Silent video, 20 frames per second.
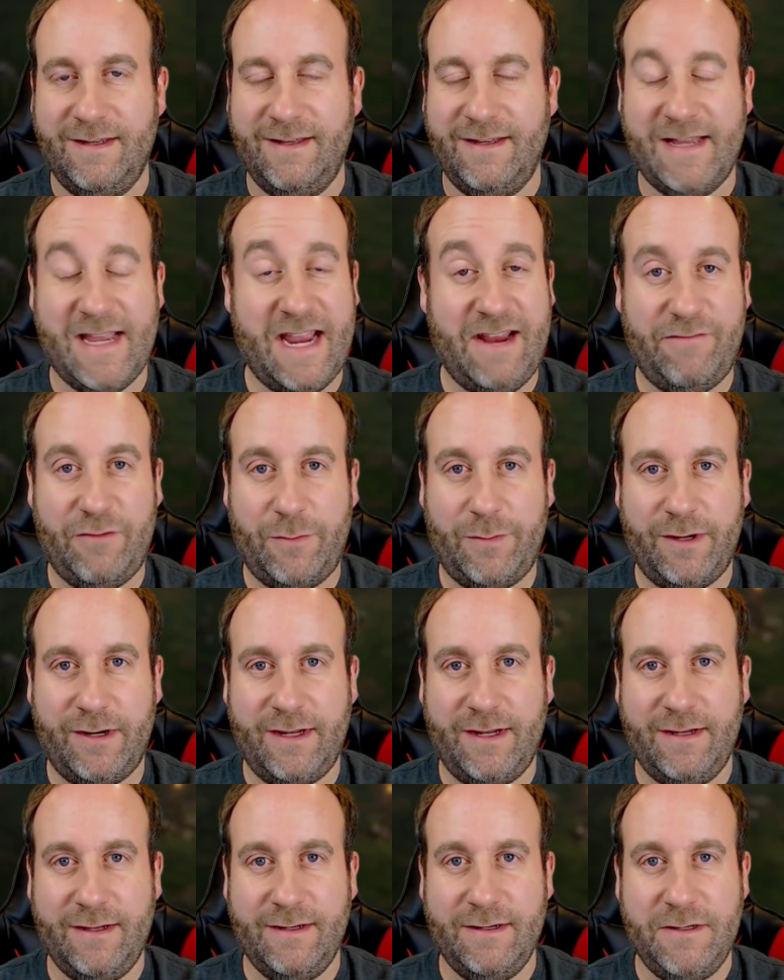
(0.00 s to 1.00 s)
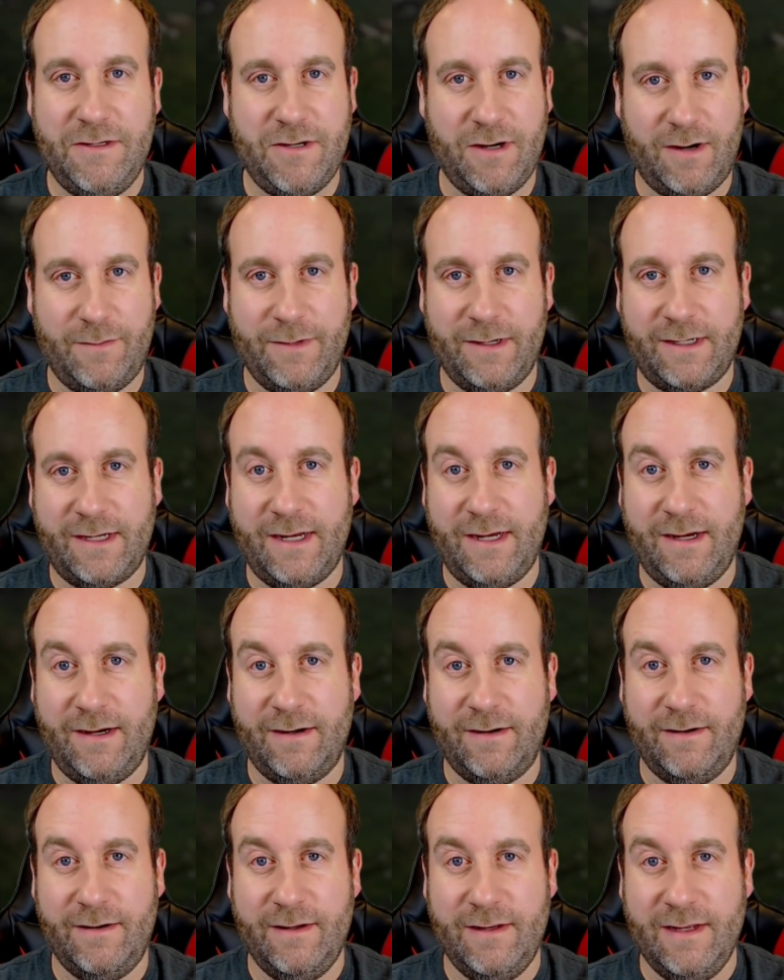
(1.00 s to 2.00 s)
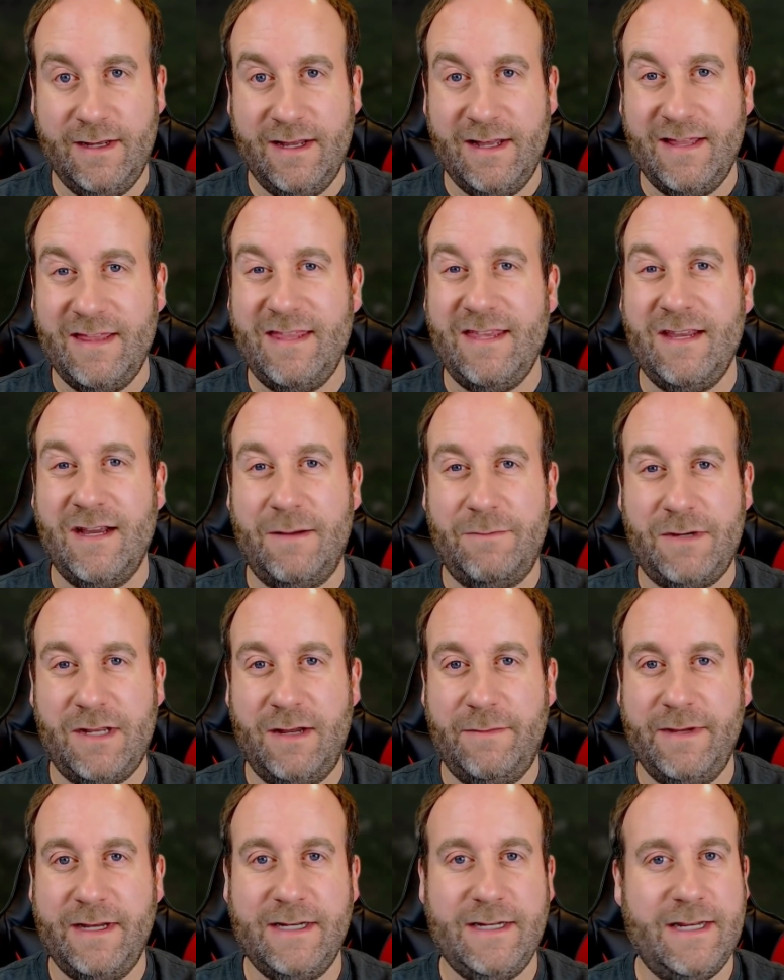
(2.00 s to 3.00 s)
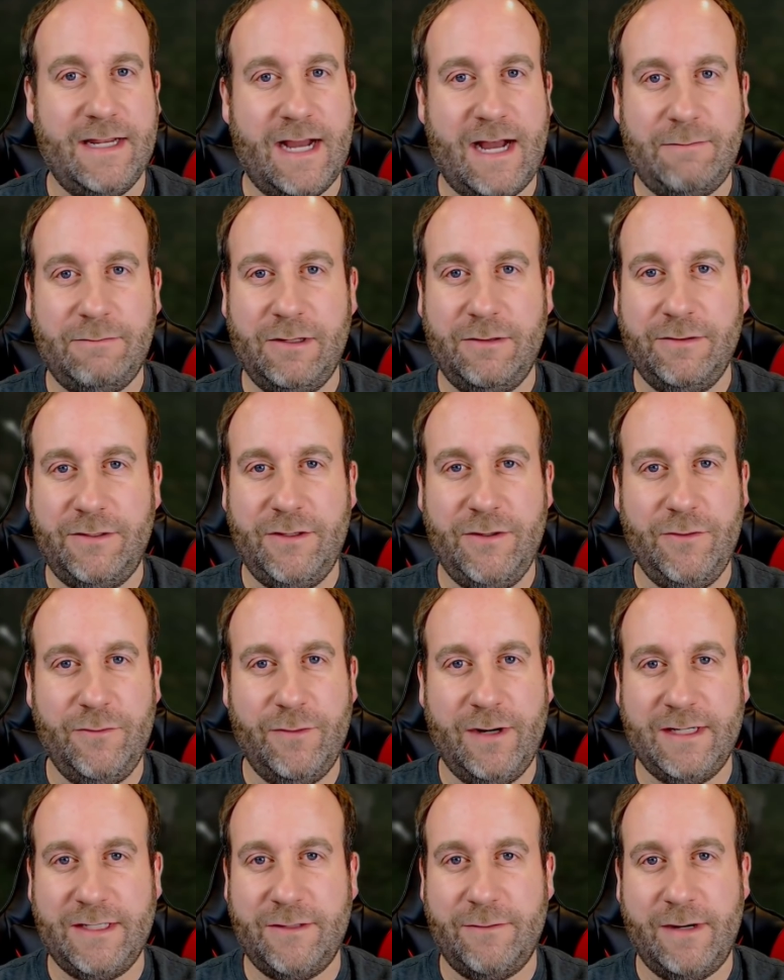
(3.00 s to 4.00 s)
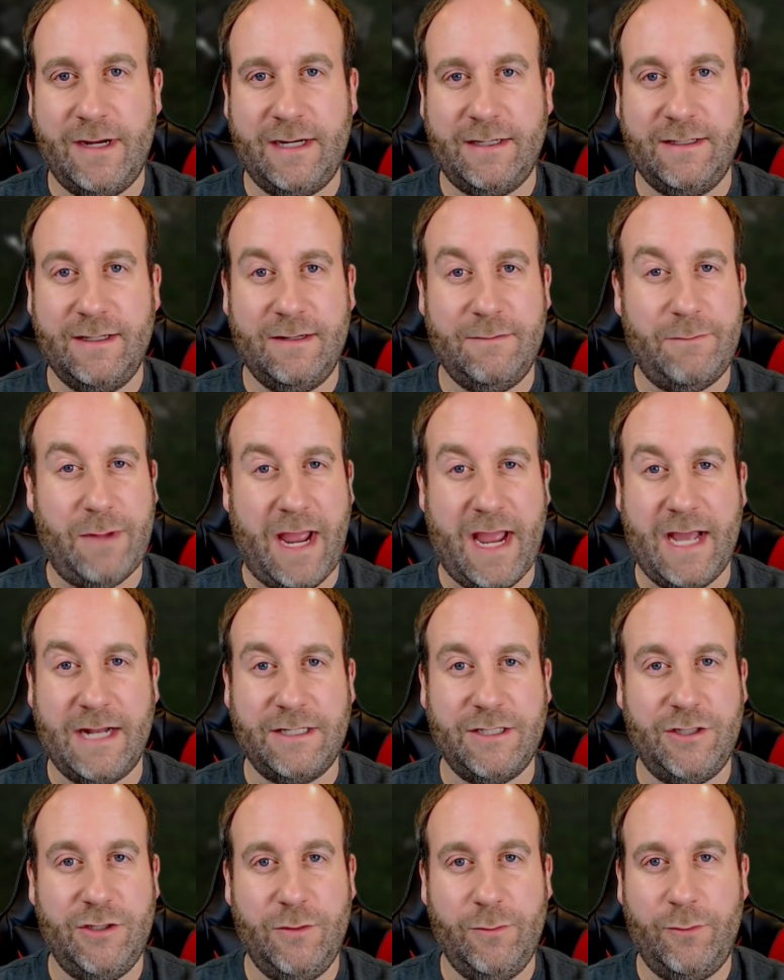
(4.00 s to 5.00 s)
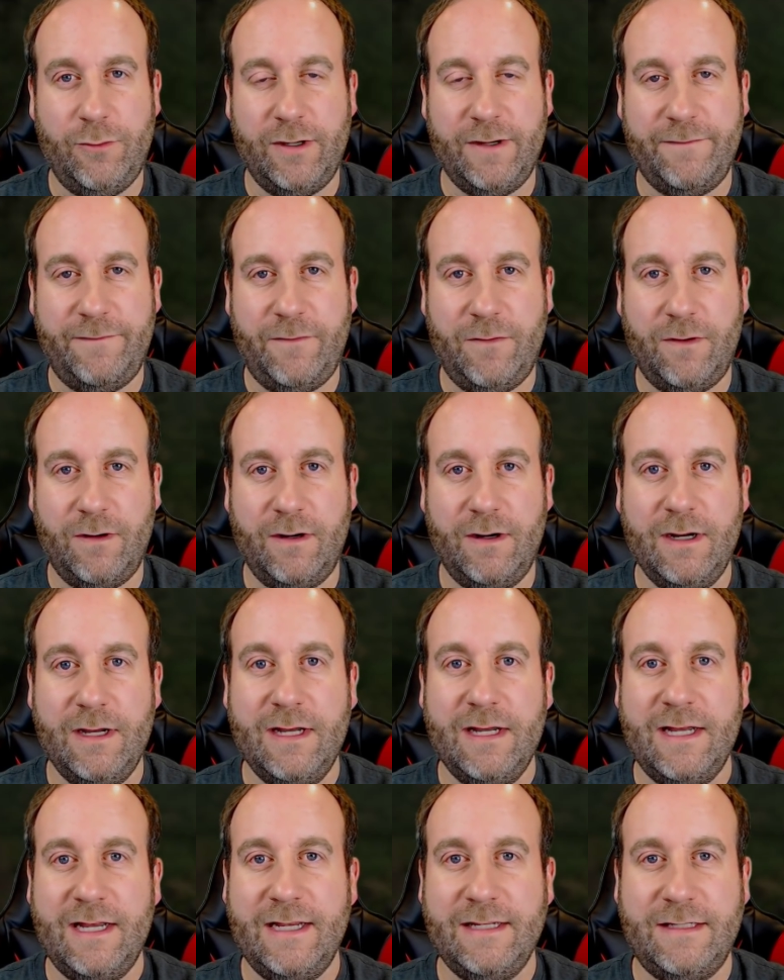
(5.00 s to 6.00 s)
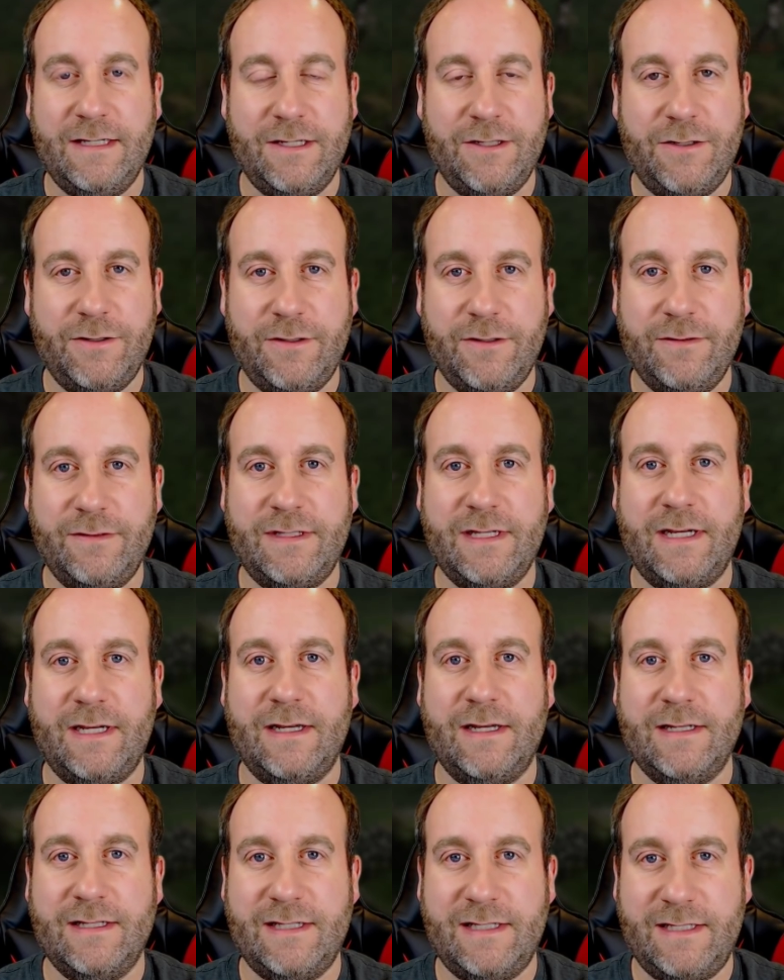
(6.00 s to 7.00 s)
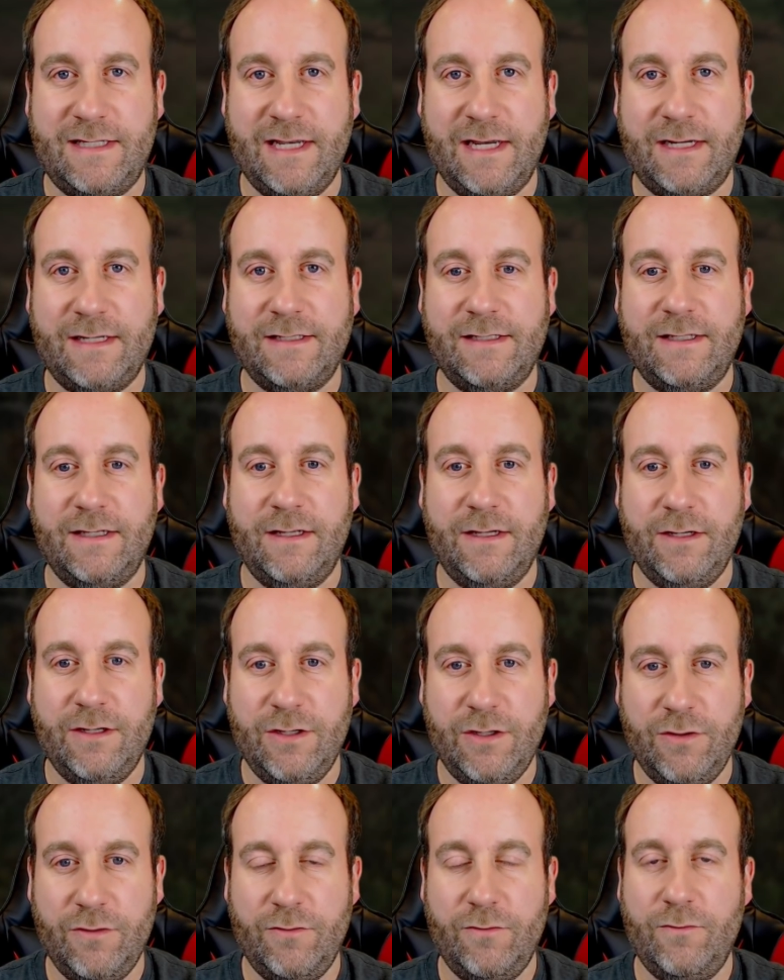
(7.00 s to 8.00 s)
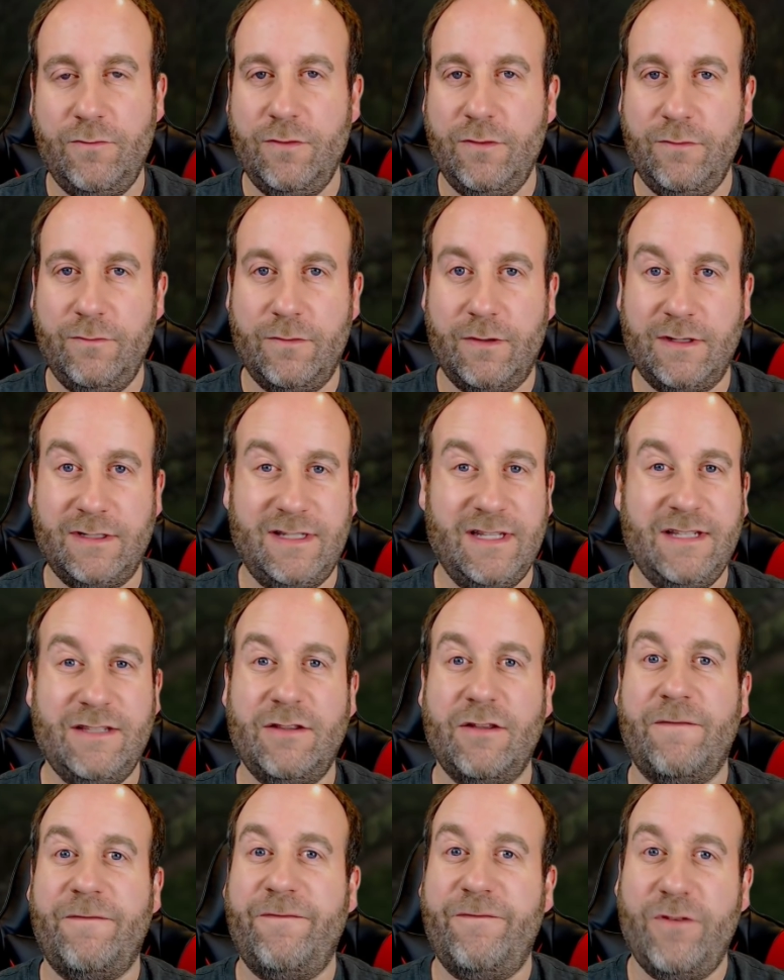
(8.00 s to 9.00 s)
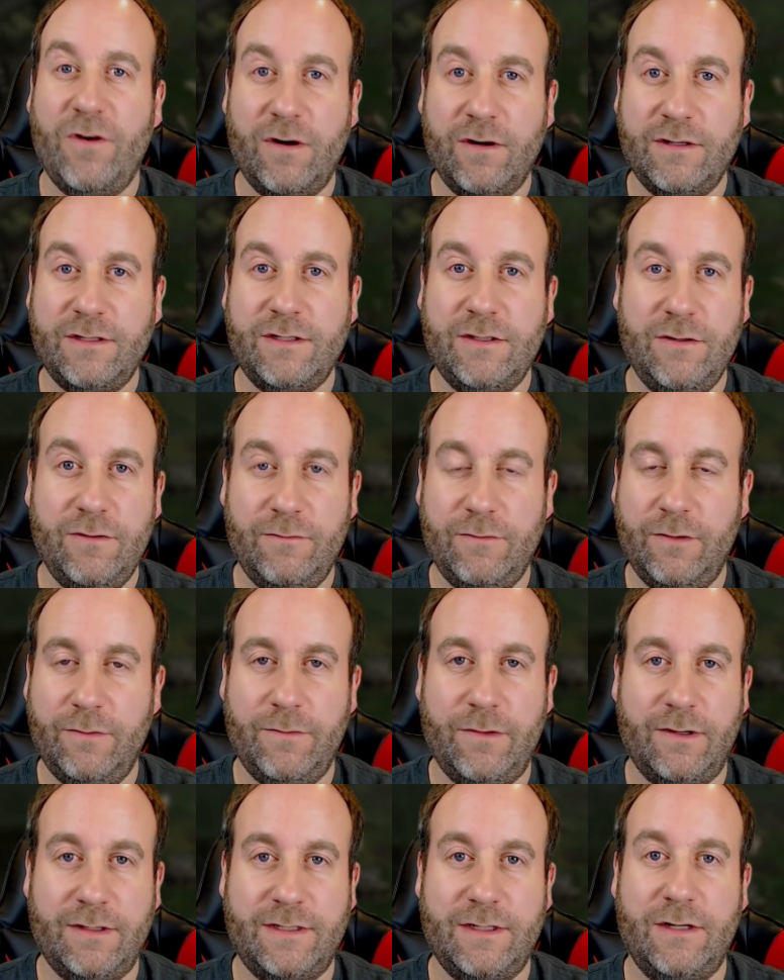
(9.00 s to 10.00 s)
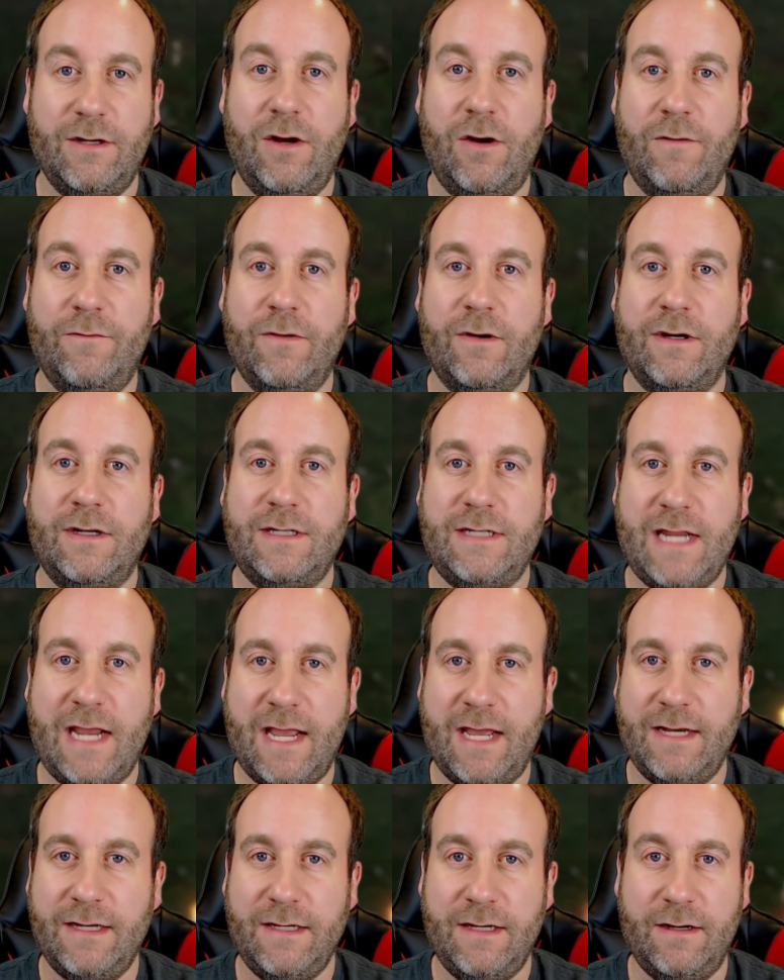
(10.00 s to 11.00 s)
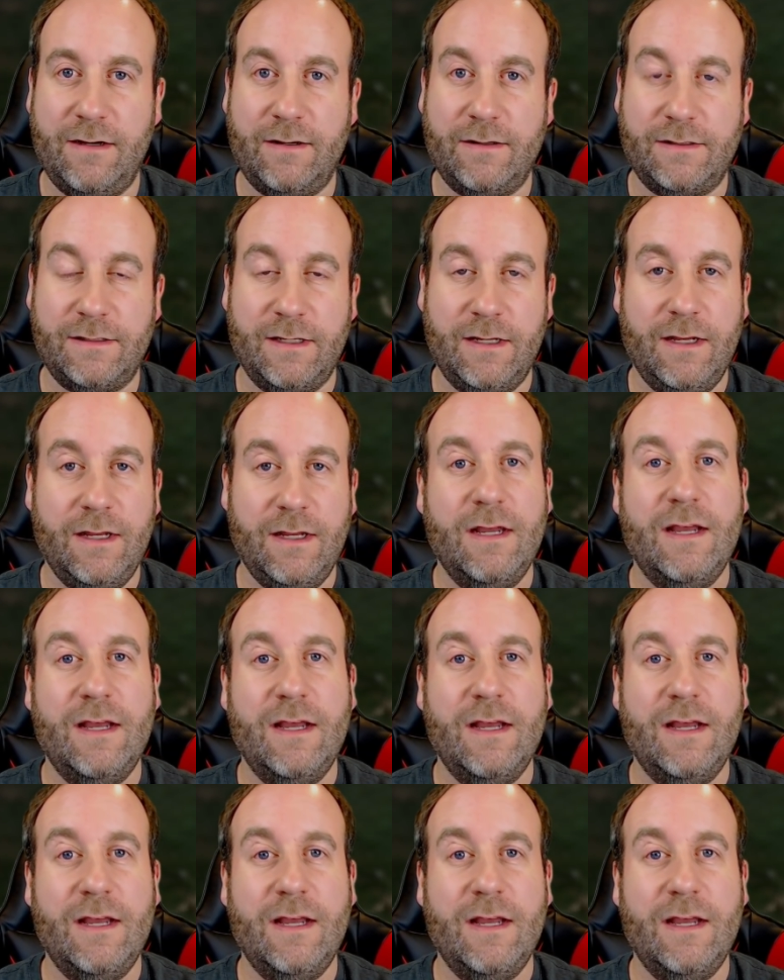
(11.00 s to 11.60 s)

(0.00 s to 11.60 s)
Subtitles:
Hey everybody, Darmonkey here. The upcoming Diablo II Resurrected Patch 2.4 is introducing 6 new runewords. These are the first new runewords in over 10 years.